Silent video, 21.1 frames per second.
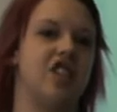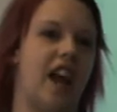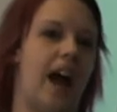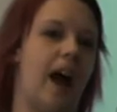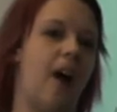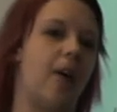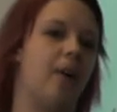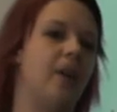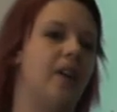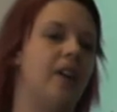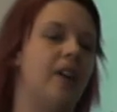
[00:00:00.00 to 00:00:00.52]

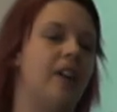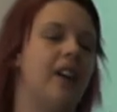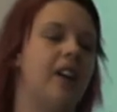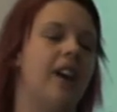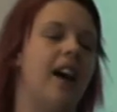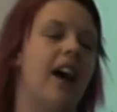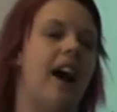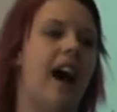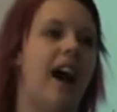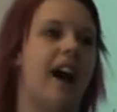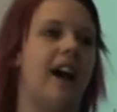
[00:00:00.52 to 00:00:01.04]
shout,
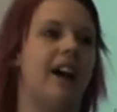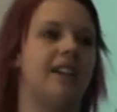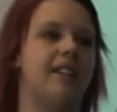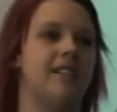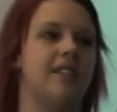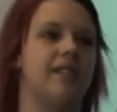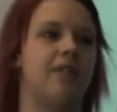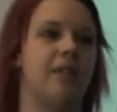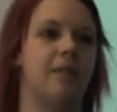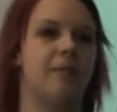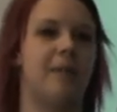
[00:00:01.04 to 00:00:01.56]
and
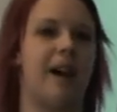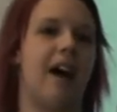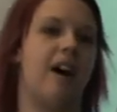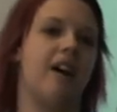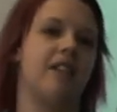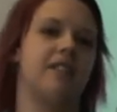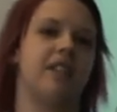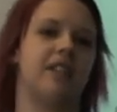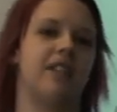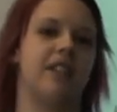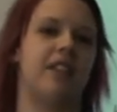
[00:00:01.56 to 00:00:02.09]
from that I
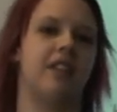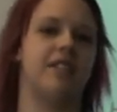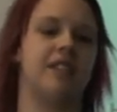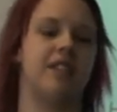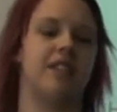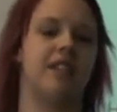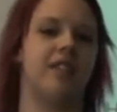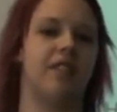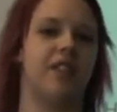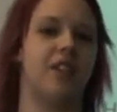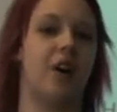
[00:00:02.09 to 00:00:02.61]
took the
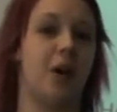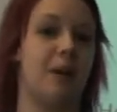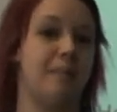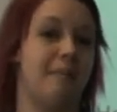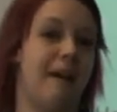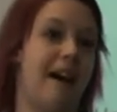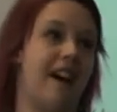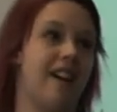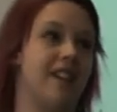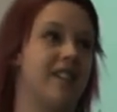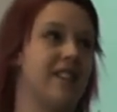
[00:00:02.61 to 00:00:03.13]
idea of a
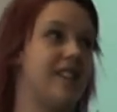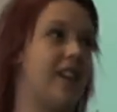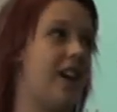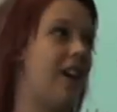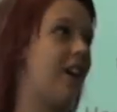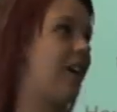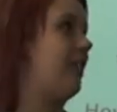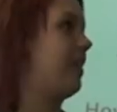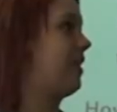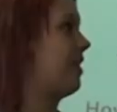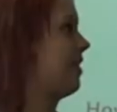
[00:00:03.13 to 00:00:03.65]
nightmare,
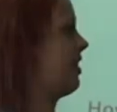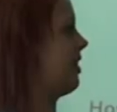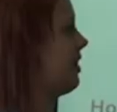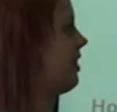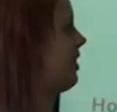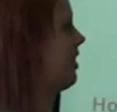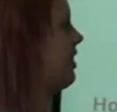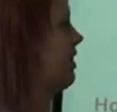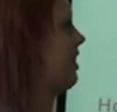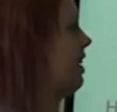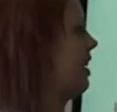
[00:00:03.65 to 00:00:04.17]
so
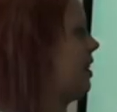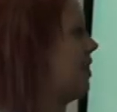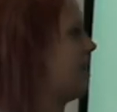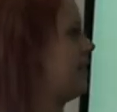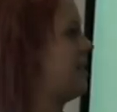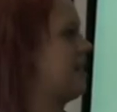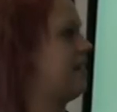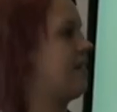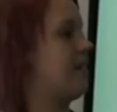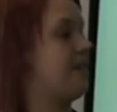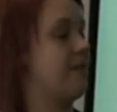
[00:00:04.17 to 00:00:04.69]
the
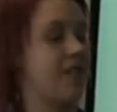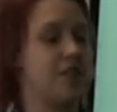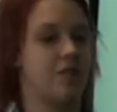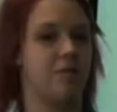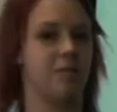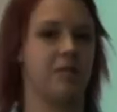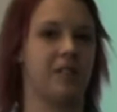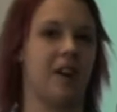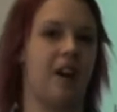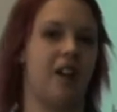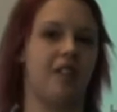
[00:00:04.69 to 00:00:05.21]

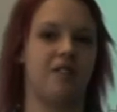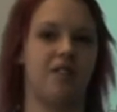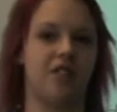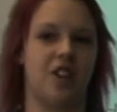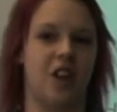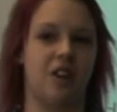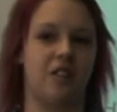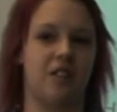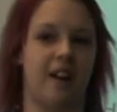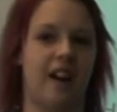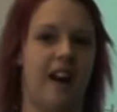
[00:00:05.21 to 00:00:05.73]
visuals kind of
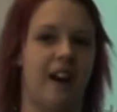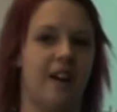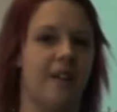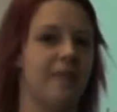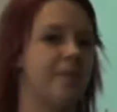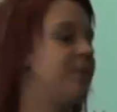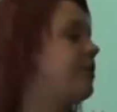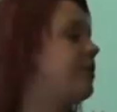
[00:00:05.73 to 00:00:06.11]
show that.